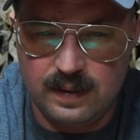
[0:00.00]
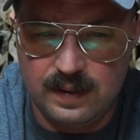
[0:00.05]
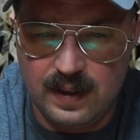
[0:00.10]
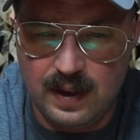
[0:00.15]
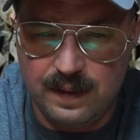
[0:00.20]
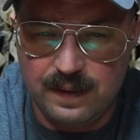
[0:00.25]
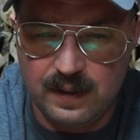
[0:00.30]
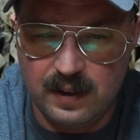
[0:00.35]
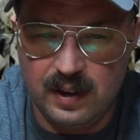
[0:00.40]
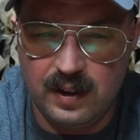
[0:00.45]

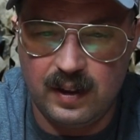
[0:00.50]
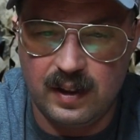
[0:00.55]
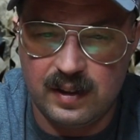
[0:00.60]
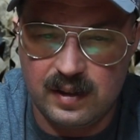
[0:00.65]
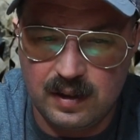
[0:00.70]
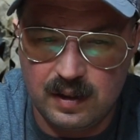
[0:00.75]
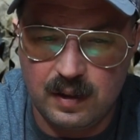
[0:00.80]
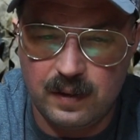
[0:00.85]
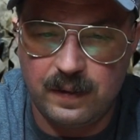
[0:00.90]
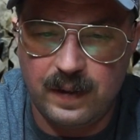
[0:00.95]
definitely
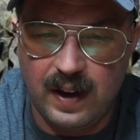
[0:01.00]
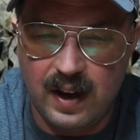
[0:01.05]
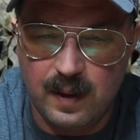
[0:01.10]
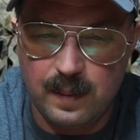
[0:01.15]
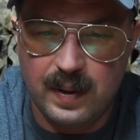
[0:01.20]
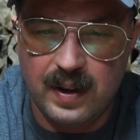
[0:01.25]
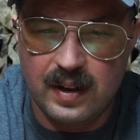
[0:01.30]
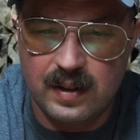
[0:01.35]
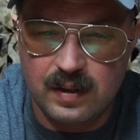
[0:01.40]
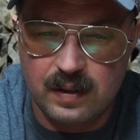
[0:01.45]
listen to their
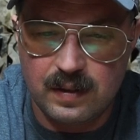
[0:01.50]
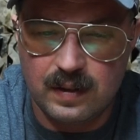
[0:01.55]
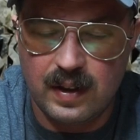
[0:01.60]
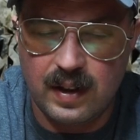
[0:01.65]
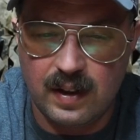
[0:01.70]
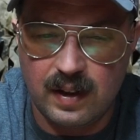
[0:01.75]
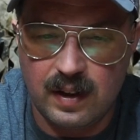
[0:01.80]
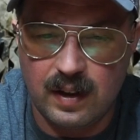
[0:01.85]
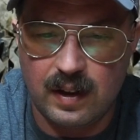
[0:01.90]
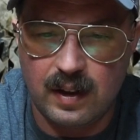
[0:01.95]
fan base
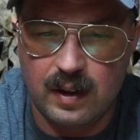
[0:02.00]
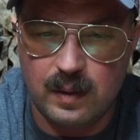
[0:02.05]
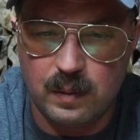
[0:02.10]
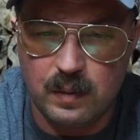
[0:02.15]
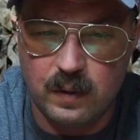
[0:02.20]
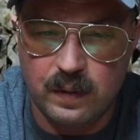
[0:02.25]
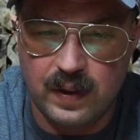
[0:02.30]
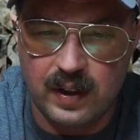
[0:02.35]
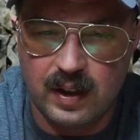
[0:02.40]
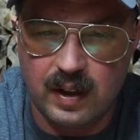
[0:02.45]
and
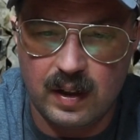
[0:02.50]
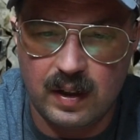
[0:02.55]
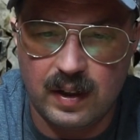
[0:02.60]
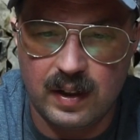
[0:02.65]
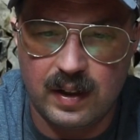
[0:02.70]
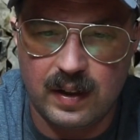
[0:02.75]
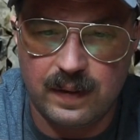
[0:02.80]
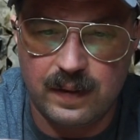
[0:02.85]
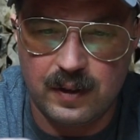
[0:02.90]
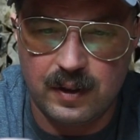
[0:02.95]
moving in
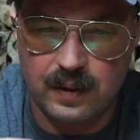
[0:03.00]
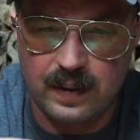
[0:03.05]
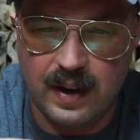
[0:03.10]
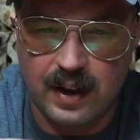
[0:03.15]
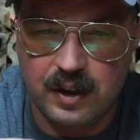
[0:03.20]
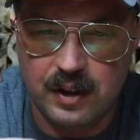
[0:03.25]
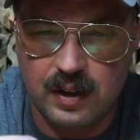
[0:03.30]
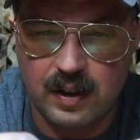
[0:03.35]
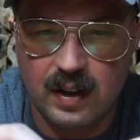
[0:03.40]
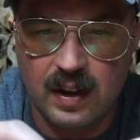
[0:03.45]
a different
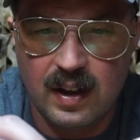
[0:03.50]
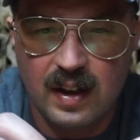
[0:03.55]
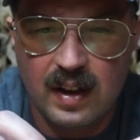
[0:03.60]
direction.